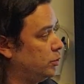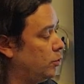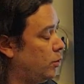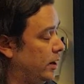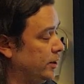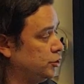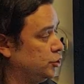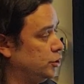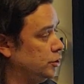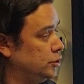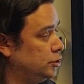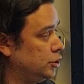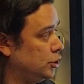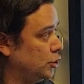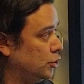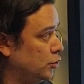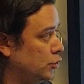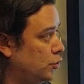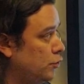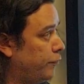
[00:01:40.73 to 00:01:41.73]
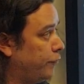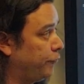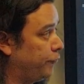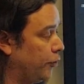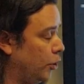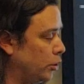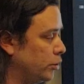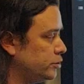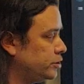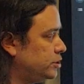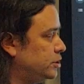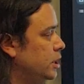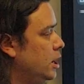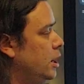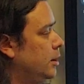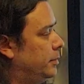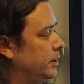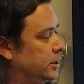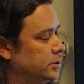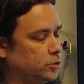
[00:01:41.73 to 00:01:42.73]
question 2 first,
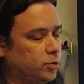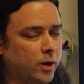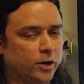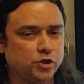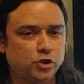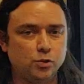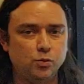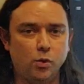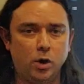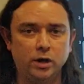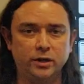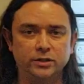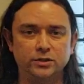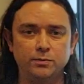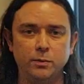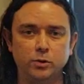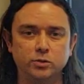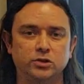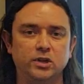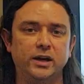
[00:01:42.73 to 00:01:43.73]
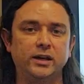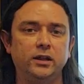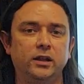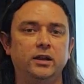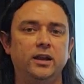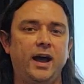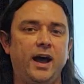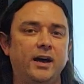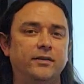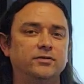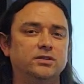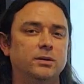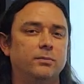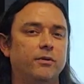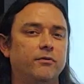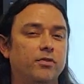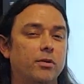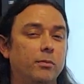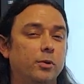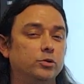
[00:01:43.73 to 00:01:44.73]
because question 1 is most likely to have some
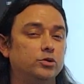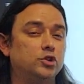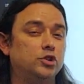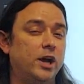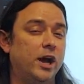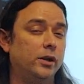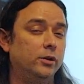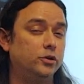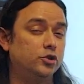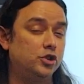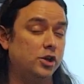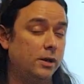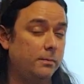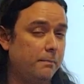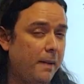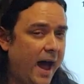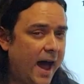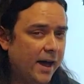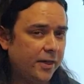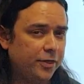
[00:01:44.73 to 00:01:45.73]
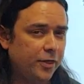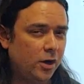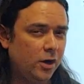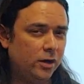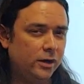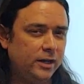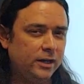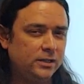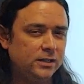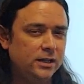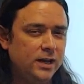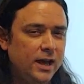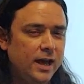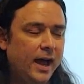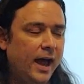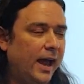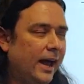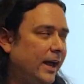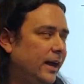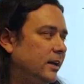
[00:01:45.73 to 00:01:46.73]
of the most challenging math on it,
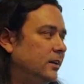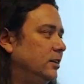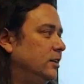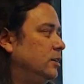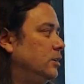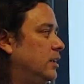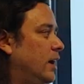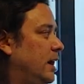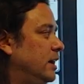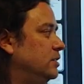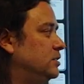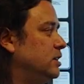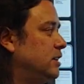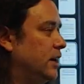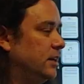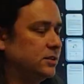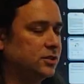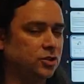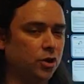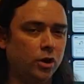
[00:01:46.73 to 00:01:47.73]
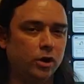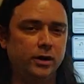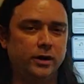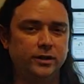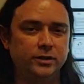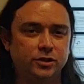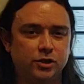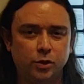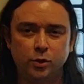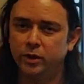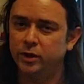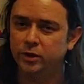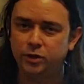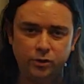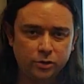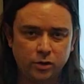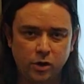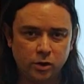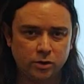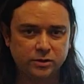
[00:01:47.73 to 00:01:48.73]
and you'd hate to get started into it,
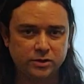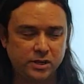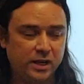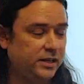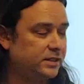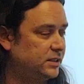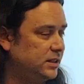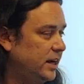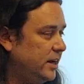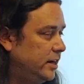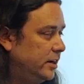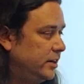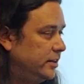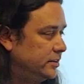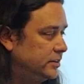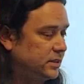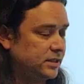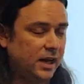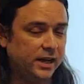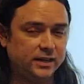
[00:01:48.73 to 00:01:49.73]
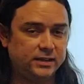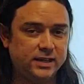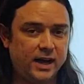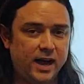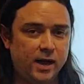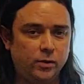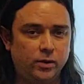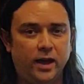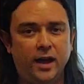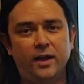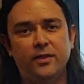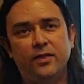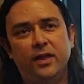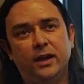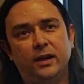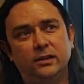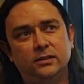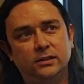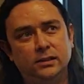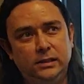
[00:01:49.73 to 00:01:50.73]
you're all excited and psyched out, and
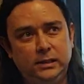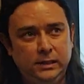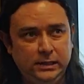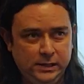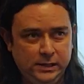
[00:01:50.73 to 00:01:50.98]
then